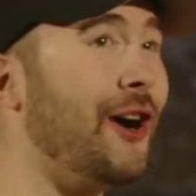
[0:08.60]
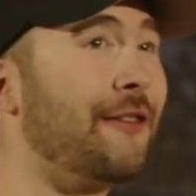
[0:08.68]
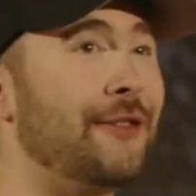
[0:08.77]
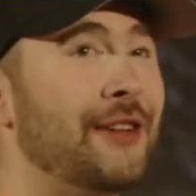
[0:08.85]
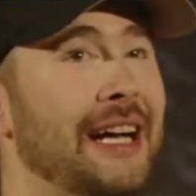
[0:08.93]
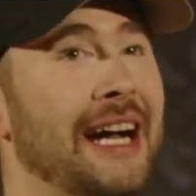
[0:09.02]

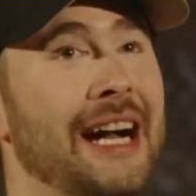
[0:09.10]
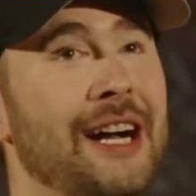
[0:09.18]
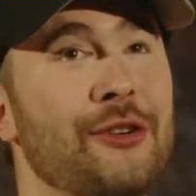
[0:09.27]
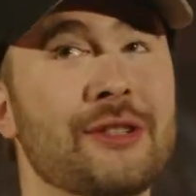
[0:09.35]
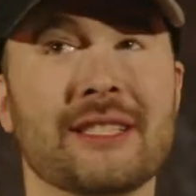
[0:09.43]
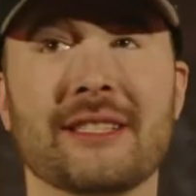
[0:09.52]
for the
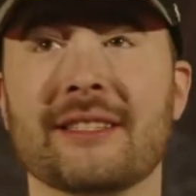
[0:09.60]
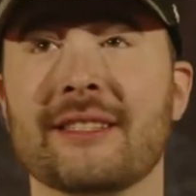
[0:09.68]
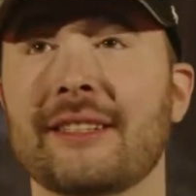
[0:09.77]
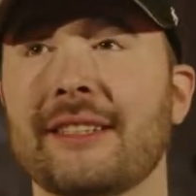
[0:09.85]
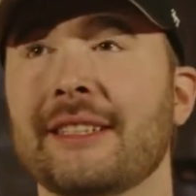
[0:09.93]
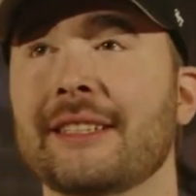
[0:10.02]
House?
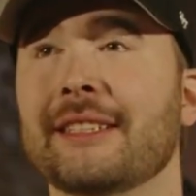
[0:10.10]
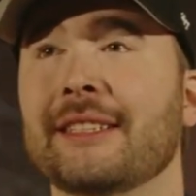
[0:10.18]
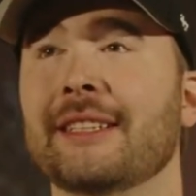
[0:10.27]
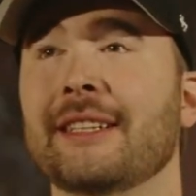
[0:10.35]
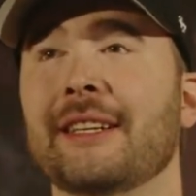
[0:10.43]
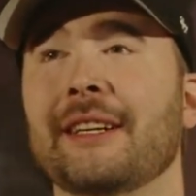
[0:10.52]

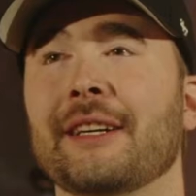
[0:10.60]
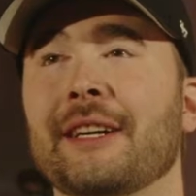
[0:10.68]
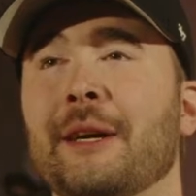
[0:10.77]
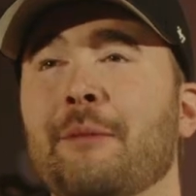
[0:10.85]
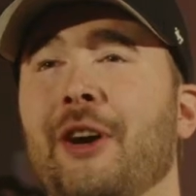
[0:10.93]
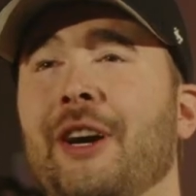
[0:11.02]

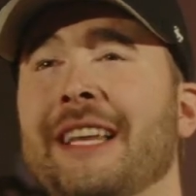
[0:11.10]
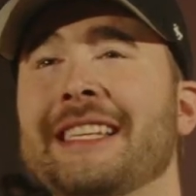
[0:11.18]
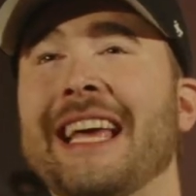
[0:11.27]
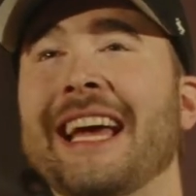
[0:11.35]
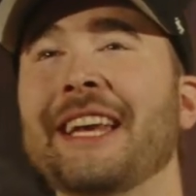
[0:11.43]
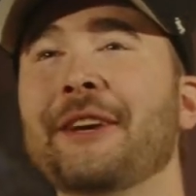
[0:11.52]
Come on, is
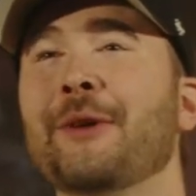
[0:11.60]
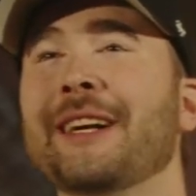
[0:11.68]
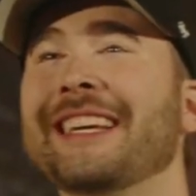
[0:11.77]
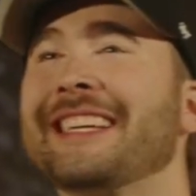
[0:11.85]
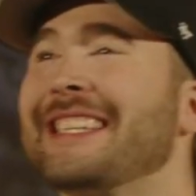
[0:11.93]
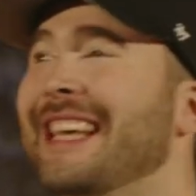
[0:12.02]
anyone
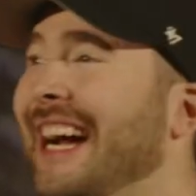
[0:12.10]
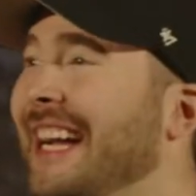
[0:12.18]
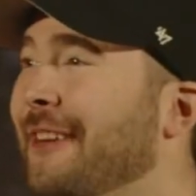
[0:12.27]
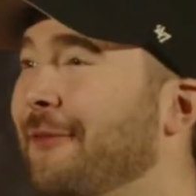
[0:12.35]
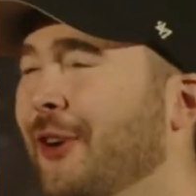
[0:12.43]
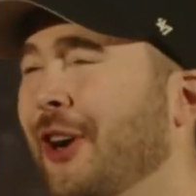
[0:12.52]
excited
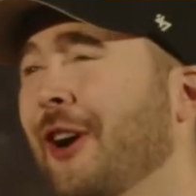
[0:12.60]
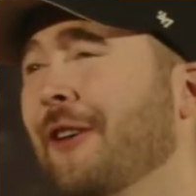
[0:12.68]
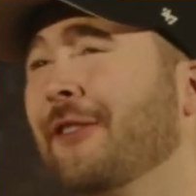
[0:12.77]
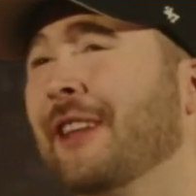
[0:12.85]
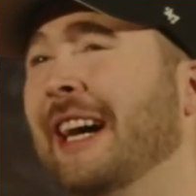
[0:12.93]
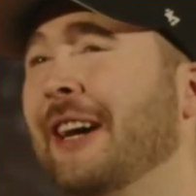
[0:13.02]
for Heart
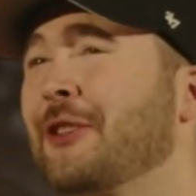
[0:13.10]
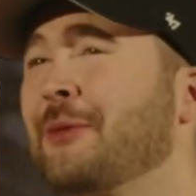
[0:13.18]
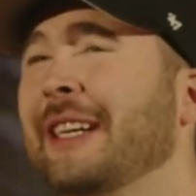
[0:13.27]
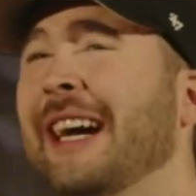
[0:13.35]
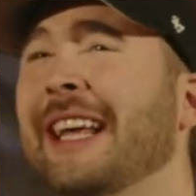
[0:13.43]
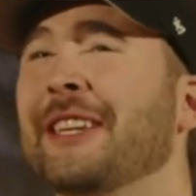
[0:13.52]
for the House? We
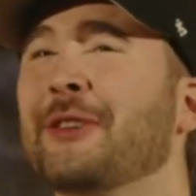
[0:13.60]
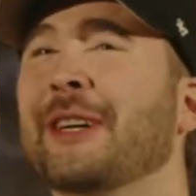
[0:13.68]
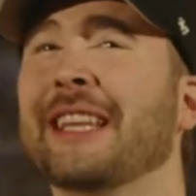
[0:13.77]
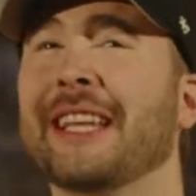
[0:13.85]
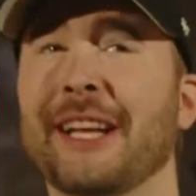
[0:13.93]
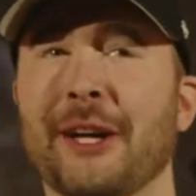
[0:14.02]
got to do a
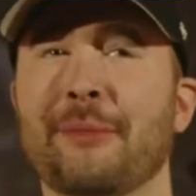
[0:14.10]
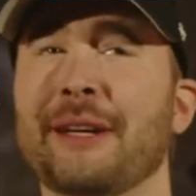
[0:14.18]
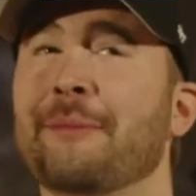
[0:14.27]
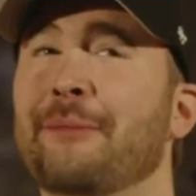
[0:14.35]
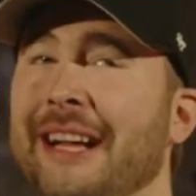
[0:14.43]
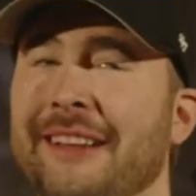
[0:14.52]
little bit
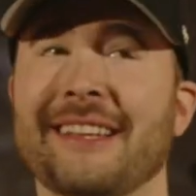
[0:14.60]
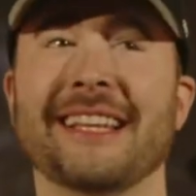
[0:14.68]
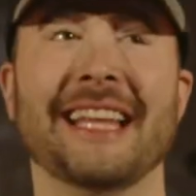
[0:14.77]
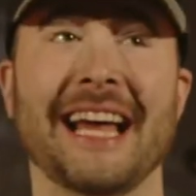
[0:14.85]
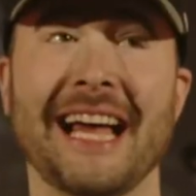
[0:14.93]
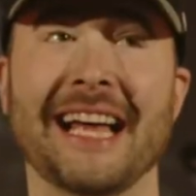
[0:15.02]
better than
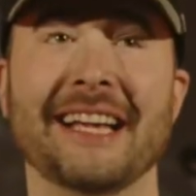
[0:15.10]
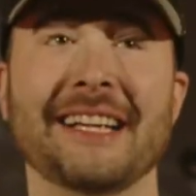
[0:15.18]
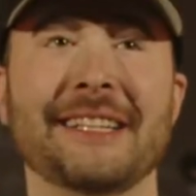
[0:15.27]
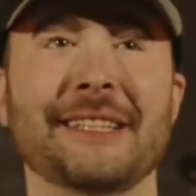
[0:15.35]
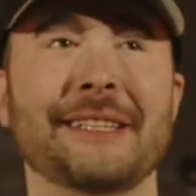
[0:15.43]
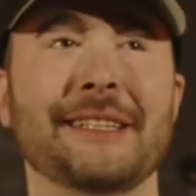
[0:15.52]
that.
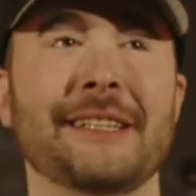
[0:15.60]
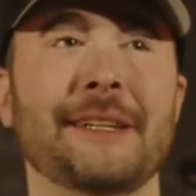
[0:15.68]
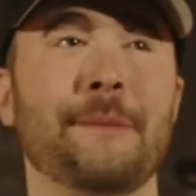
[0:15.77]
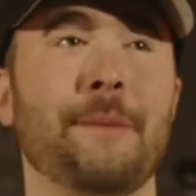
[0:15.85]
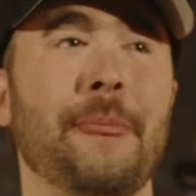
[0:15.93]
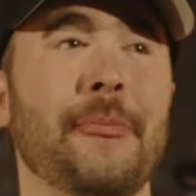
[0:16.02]

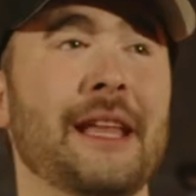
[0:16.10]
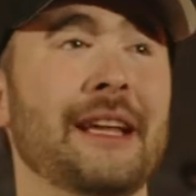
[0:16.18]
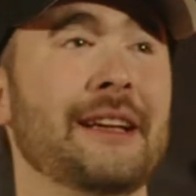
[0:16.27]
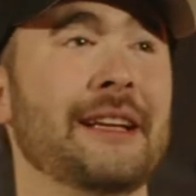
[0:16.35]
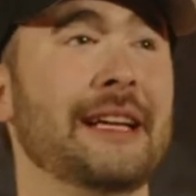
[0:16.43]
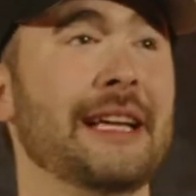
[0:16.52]

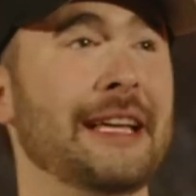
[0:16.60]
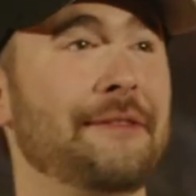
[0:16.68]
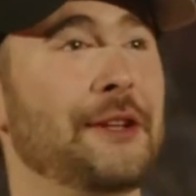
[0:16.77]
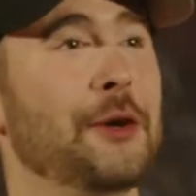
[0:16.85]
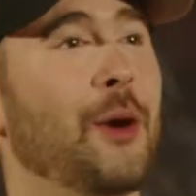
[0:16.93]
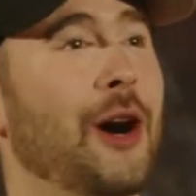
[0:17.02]
If
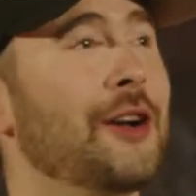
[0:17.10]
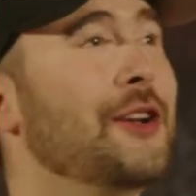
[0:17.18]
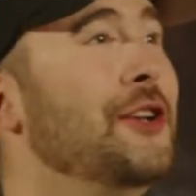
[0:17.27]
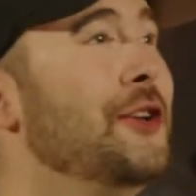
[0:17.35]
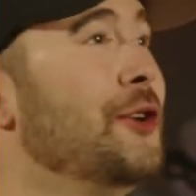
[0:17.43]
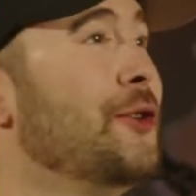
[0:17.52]
you are
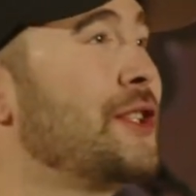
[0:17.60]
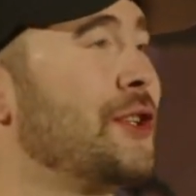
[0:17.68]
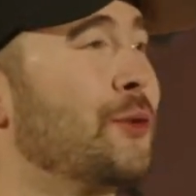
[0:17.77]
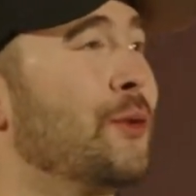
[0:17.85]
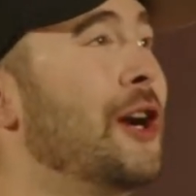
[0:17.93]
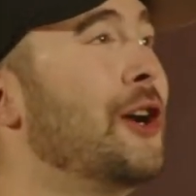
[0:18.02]
new to
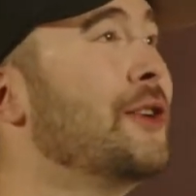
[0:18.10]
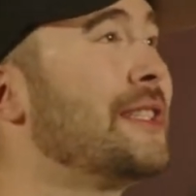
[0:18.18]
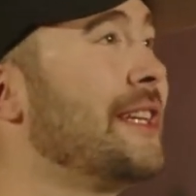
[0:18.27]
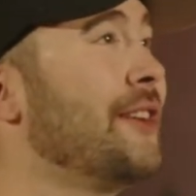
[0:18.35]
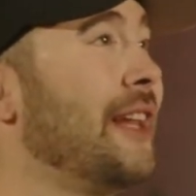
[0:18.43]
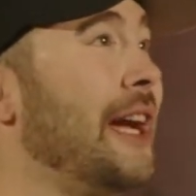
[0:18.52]
Rose and
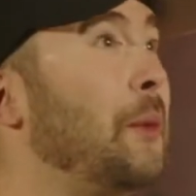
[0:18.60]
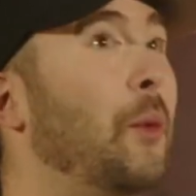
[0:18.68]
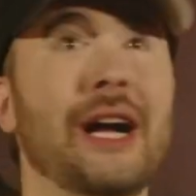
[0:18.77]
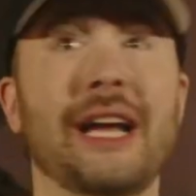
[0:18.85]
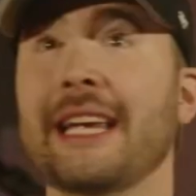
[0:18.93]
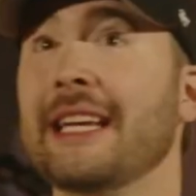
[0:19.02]
you're like,
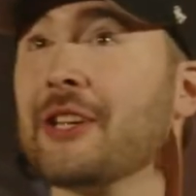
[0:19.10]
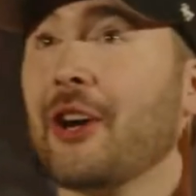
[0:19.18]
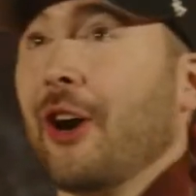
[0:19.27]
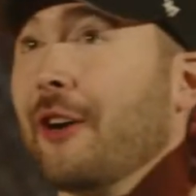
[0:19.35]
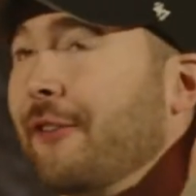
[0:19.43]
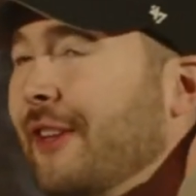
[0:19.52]
what is
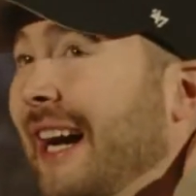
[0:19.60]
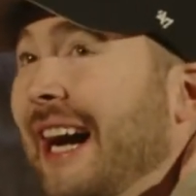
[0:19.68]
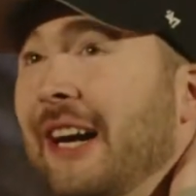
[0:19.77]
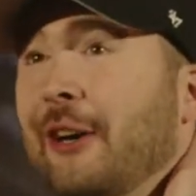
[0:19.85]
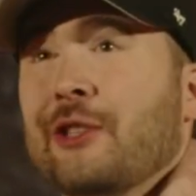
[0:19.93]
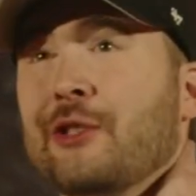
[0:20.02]
Heart for the
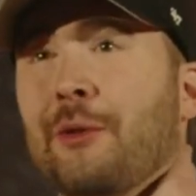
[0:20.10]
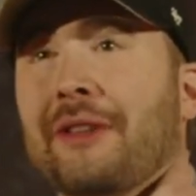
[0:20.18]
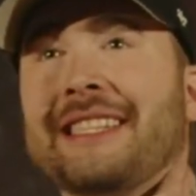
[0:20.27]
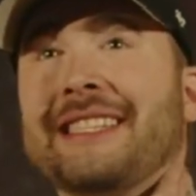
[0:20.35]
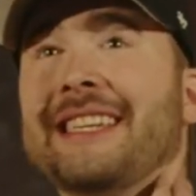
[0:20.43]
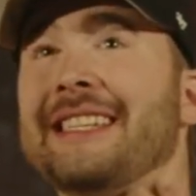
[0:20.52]
House? Well,
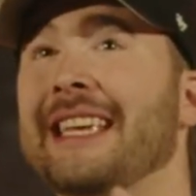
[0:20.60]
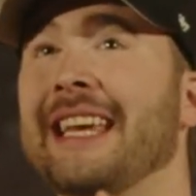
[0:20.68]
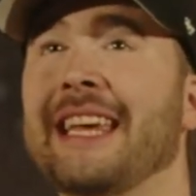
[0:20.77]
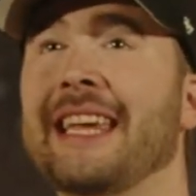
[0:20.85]
this is an